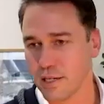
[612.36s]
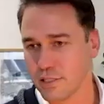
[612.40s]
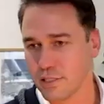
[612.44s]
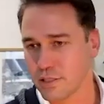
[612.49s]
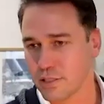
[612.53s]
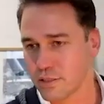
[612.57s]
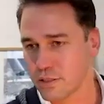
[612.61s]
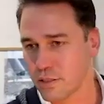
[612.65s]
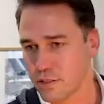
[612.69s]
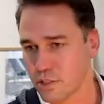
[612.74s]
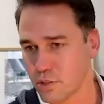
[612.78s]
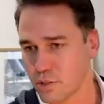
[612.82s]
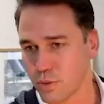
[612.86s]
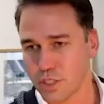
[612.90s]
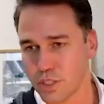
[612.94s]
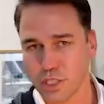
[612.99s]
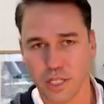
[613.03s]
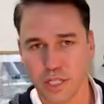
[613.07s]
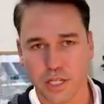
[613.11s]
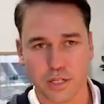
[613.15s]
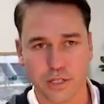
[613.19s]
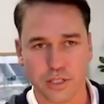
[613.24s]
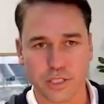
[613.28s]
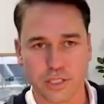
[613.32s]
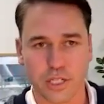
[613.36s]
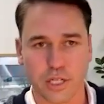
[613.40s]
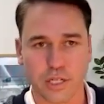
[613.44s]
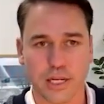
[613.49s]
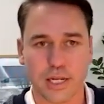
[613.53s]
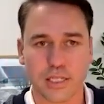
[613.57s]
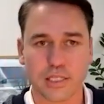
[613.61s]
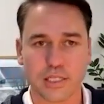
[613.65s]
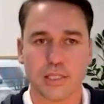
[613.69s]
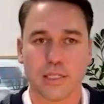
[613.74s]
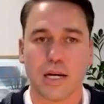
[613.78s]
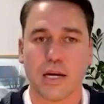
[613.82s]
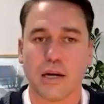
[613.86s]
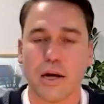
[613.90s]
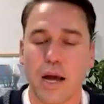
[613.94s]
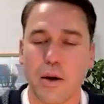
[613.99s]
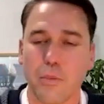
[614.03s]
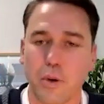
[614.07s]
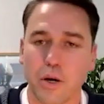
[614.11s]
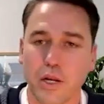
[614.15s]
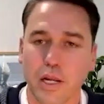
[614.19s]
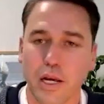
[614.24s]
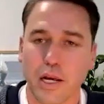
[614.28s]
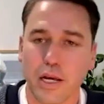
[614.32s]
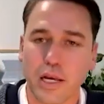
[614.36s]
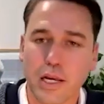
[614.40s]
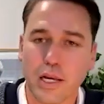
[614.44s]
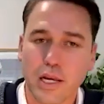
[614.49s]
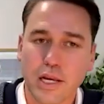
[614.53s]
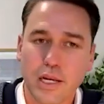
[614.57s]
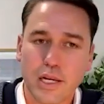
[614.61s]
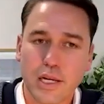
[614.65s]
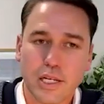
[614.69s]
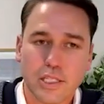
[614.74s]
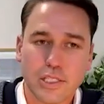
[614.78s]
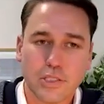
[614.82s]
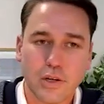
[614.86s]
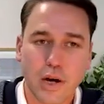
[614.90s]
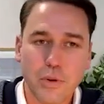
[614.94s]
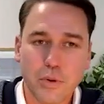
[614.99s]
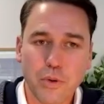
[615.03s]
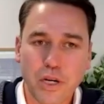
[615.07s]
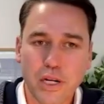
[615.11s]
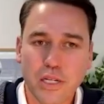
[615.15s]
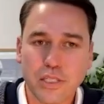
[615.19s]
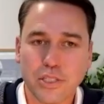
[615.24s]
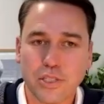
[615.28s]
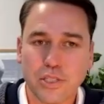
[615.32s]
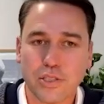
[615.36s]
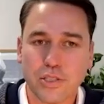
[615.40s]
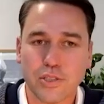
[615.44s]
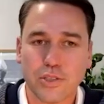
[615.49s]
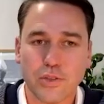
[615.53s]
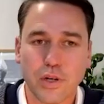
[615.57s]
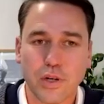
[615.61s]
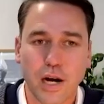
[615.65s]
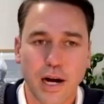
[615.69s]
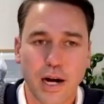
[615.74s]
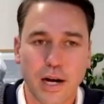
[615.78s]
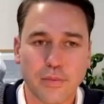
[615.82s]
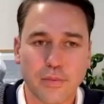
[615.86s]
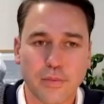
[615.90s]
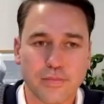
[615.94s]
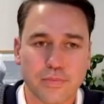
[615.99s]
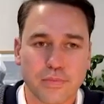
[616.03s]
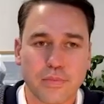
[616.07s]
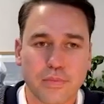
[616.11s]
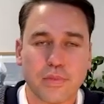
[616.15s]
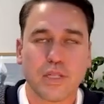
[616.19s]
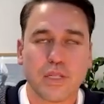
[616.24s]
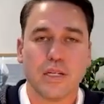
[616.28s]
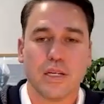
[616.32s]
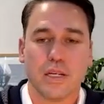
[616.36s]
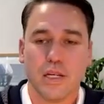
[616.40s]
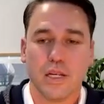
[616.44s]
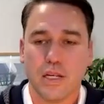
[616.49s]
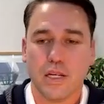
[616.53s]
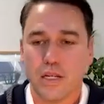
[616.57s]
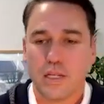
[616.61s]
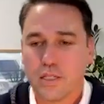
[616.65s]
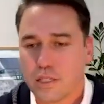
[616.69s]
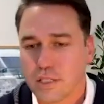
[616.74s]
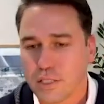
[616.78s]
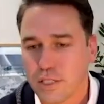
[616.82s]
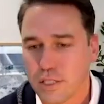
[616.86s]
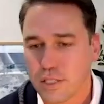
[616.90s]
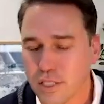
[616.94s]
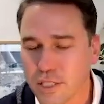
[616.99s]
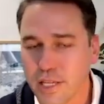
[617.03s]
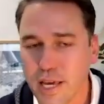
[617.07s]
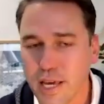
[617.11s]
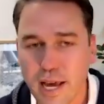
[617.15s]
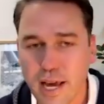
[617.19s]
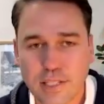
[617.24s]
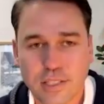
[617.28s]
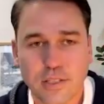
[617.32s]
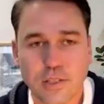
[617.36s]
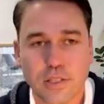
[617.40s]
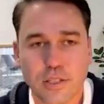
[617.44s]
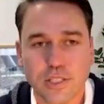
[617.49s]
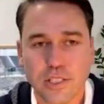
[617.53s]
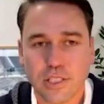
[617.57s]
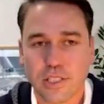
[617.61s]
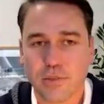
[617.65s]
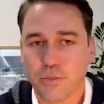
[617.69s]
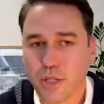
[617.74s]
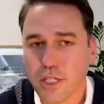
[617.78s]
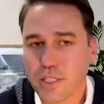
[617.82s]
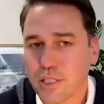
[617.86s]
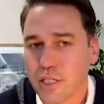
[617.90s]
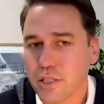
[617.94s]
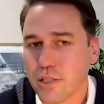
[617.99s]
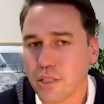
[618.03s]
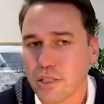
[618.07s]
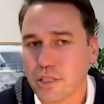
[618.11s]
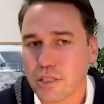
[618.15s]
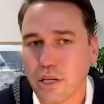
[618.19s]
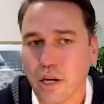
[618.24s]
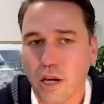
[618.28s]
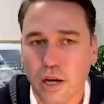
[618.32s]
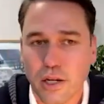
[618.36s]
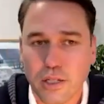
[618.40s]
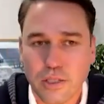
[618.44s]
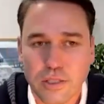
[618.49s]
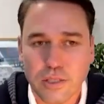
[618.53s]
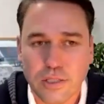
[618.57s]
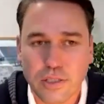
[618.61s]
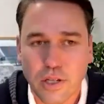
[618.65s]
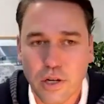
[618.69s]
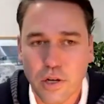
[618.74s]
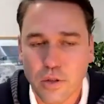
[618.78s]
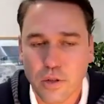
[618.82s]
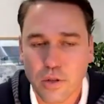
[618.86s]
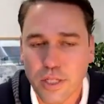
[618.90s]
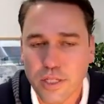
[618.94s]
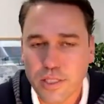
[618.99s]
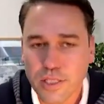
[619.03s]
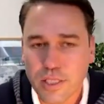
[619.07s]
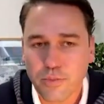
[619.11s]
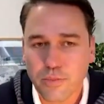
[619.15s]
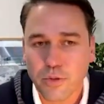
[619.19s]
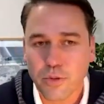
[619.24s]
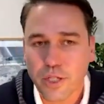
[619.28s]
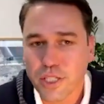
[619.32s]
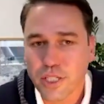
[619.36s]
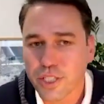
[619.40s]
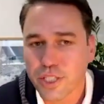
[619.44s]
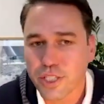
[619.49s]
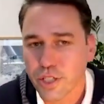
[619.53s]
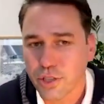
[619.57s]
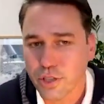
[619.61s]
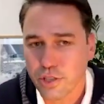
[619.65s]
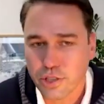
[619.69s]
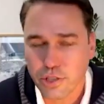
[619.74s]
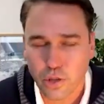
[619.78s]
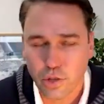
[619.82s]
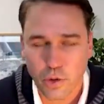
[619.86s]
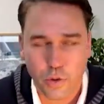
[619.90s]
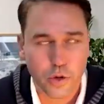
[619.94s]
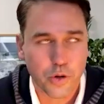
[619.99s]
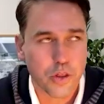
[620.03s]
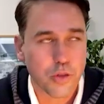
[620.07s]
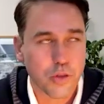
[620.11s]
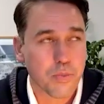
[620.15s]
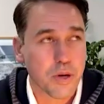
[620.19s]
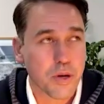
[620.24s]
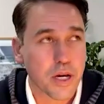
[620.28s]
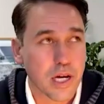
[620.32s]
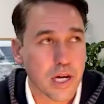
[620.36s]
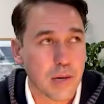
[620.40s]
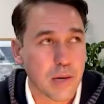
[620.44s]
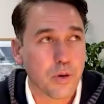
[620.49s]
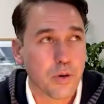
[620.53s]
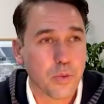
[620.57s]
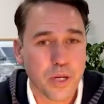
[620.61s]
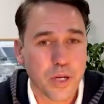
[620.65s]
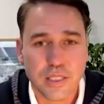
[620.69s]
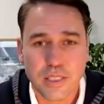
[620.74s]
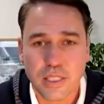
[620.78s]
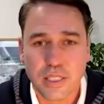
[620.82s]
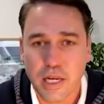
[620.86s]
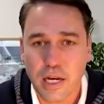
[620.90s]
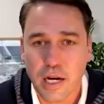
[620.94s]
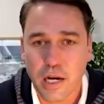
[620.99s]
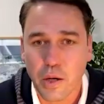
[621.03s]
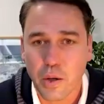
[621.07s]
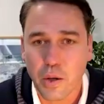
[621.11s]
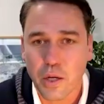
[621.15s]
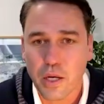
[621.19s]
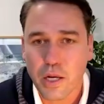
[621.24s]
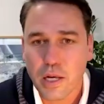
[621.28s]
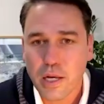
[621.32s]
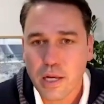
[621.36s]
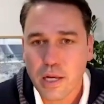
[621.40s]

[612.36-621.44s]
switch gears here. Next thing I wanted to yeah, so Lisa Marie's on this call. So Lisa Marie shared a story with me a couple weeks ago